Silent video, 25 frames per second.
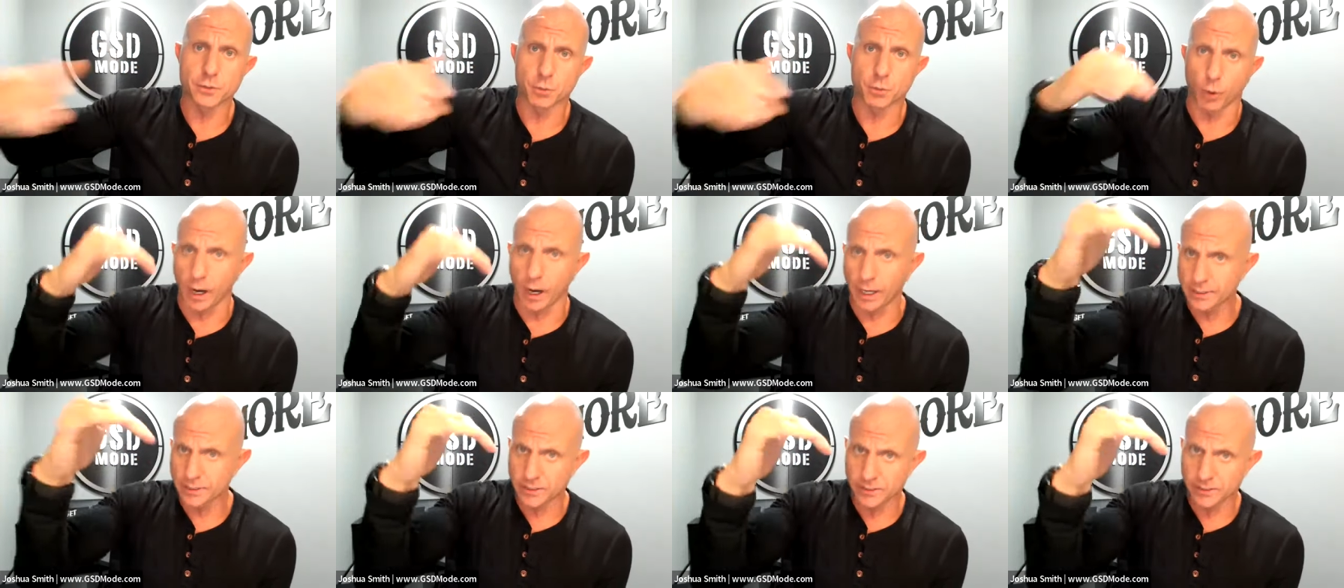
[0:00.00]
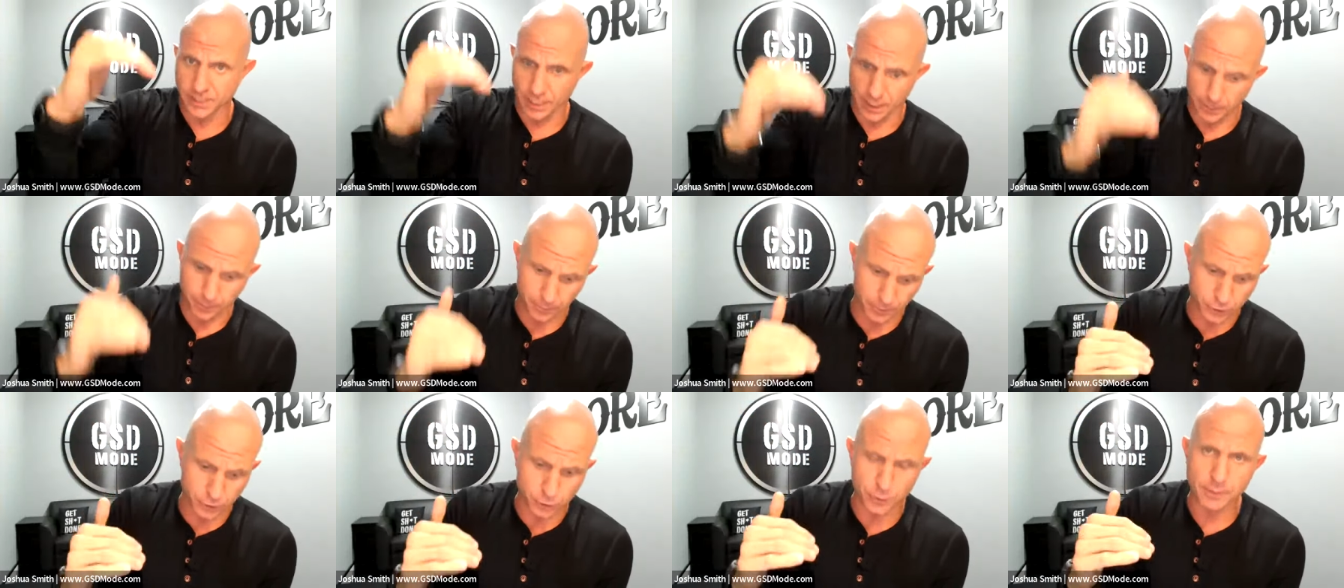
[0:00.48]
Well, I just set
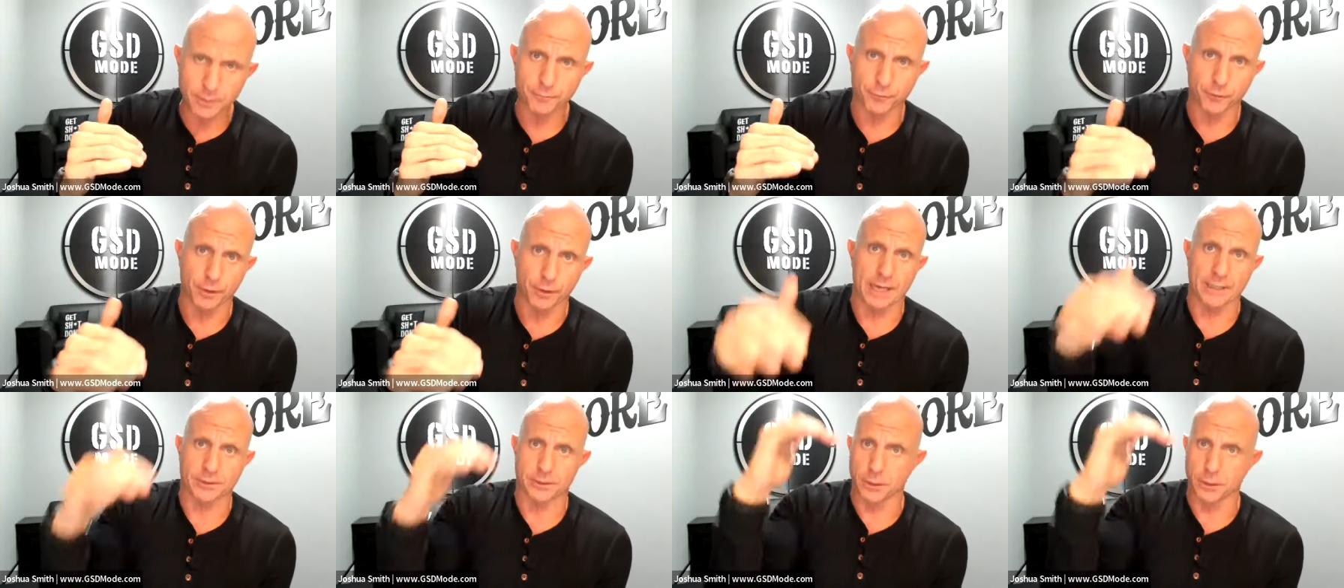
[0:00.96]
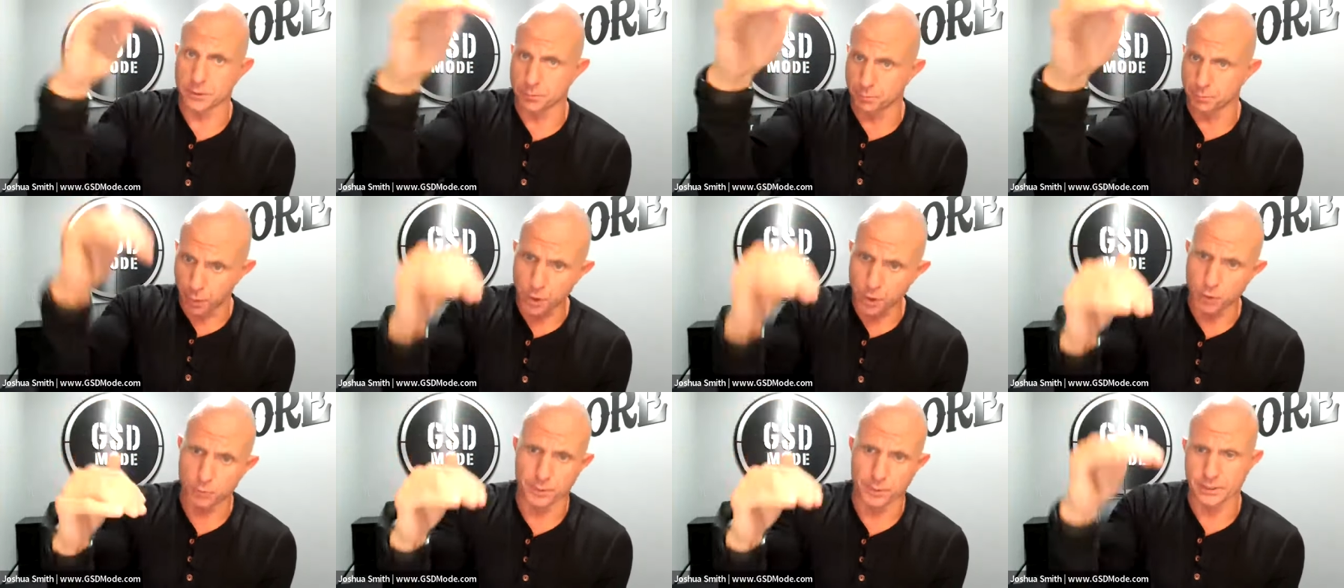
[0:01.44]
up a drip for that. Just
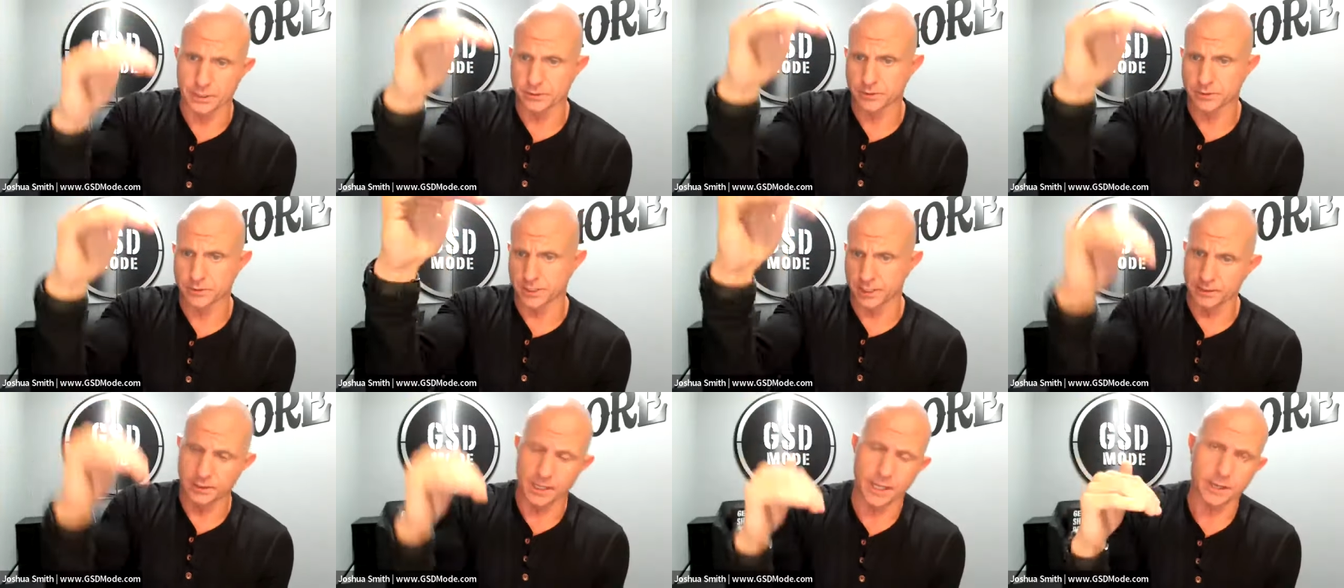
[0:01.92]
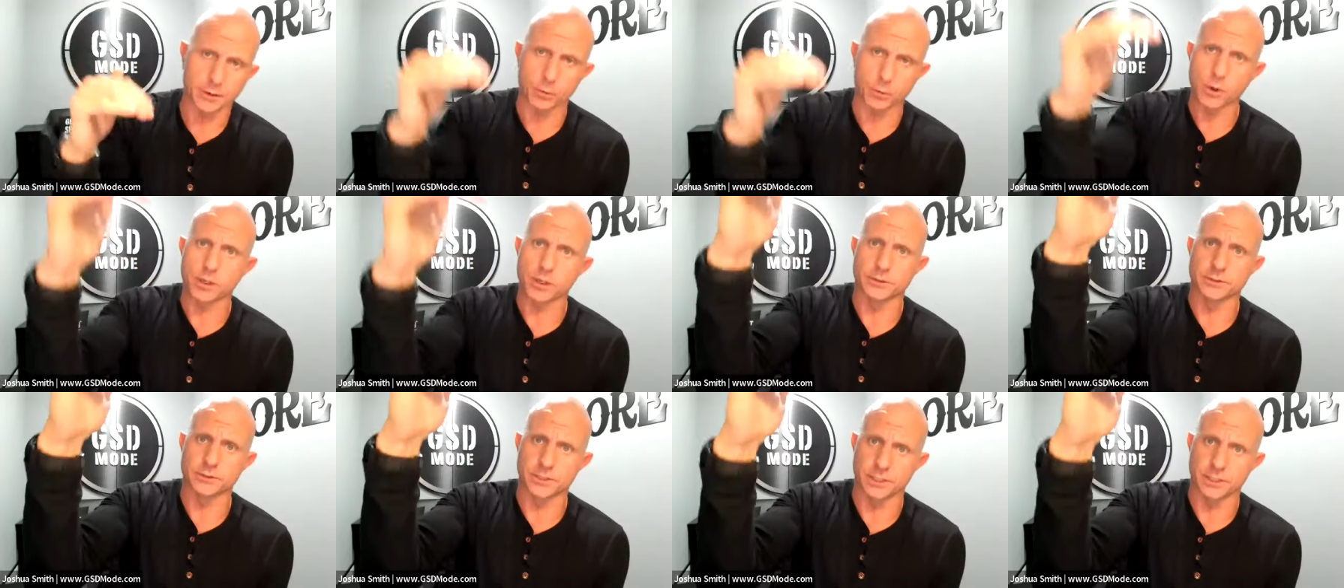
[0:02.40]
boom, here's send letter
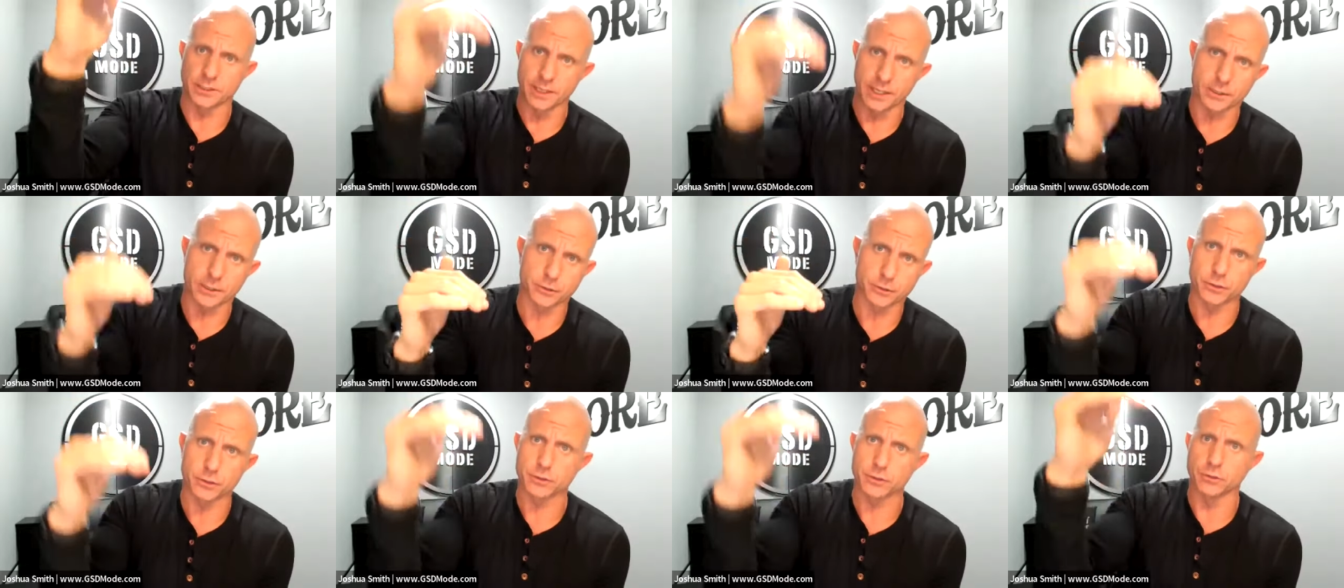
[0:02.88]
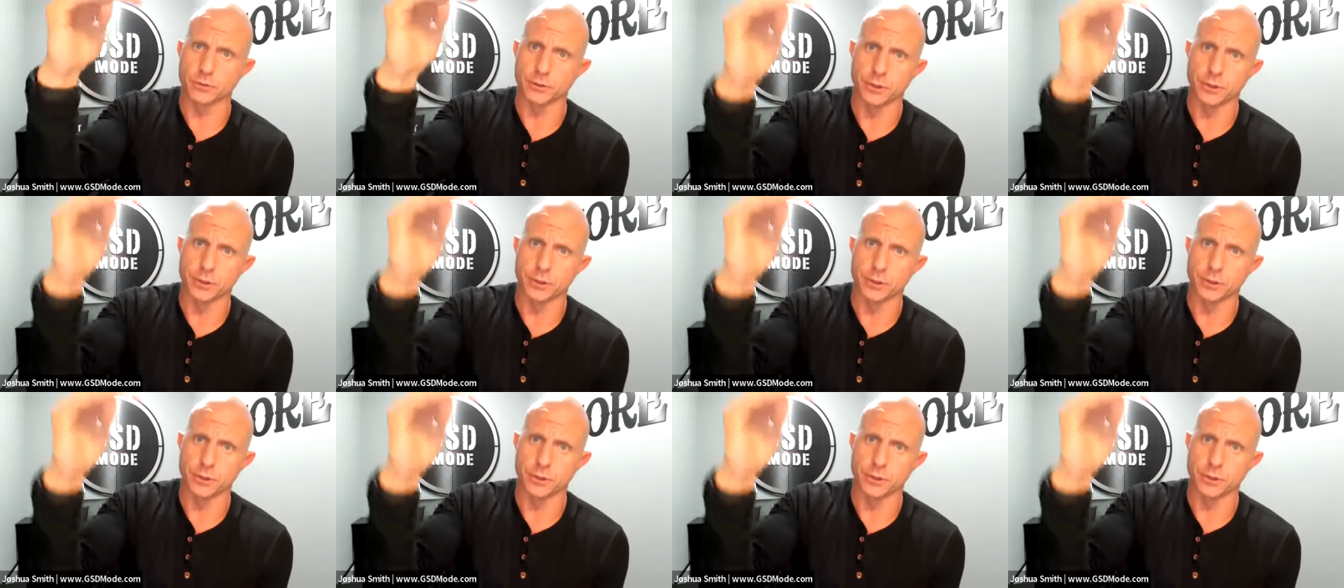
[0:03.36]
one, send letter two.